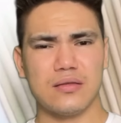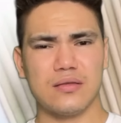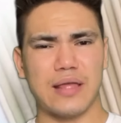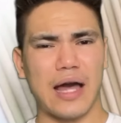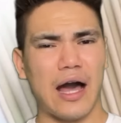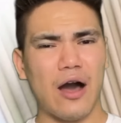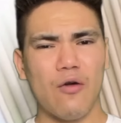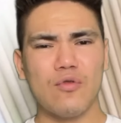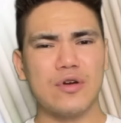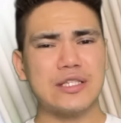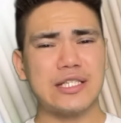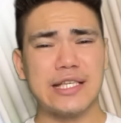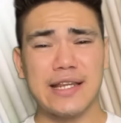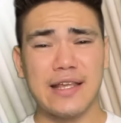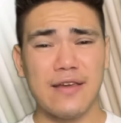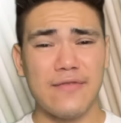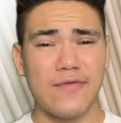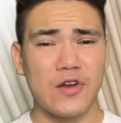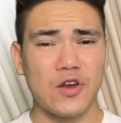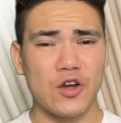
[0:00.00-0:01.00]
That wasn't
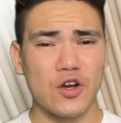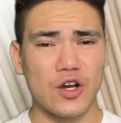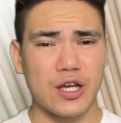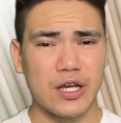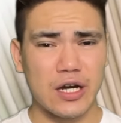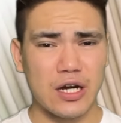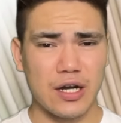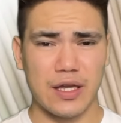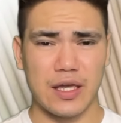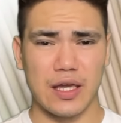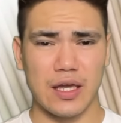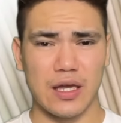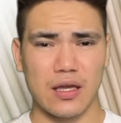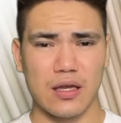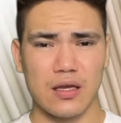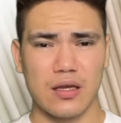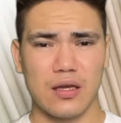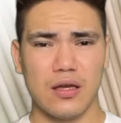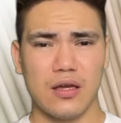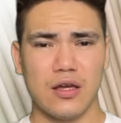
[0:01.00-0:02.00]
even her cooking.
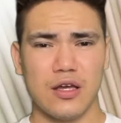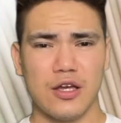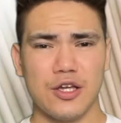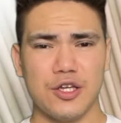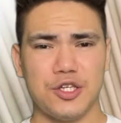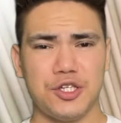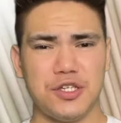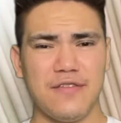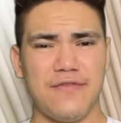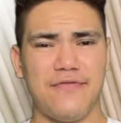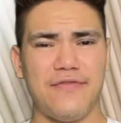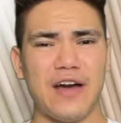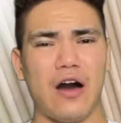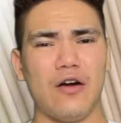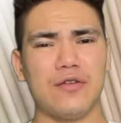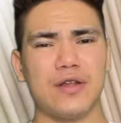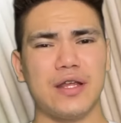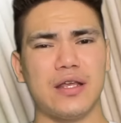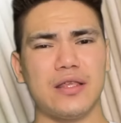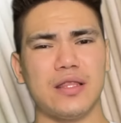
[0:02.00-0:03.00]
She
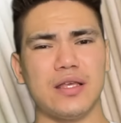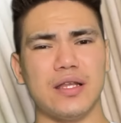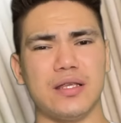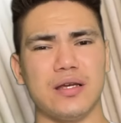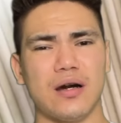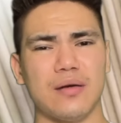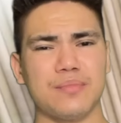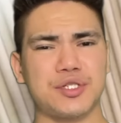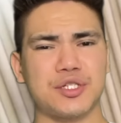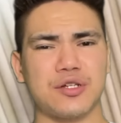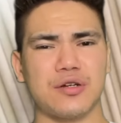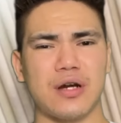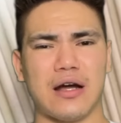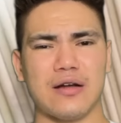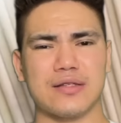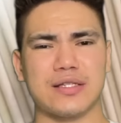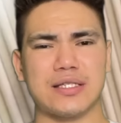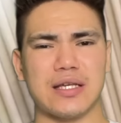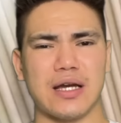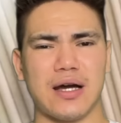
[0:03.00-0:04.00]
found it in the dumpster
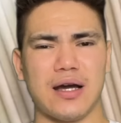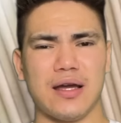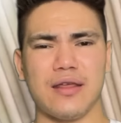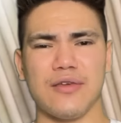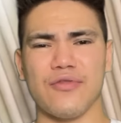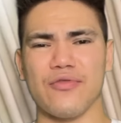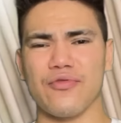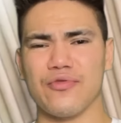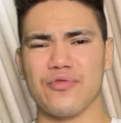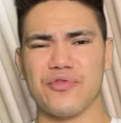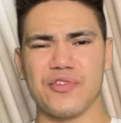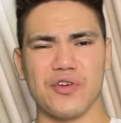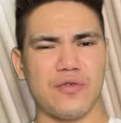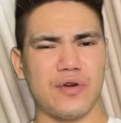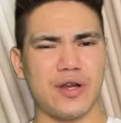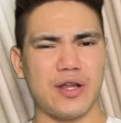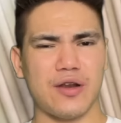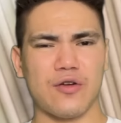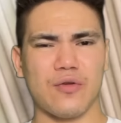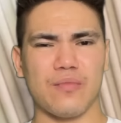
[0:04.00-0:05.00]
outside and threw
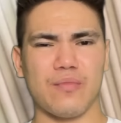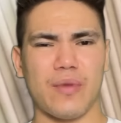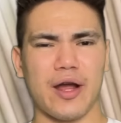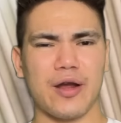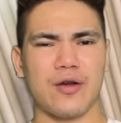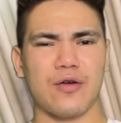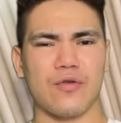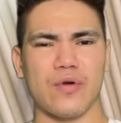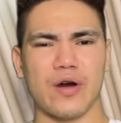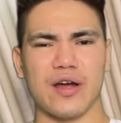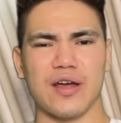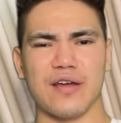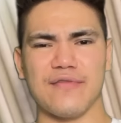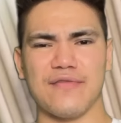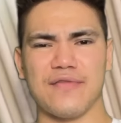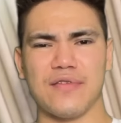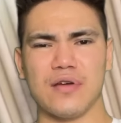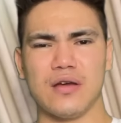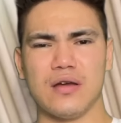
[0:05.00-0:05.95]
it in her microwave.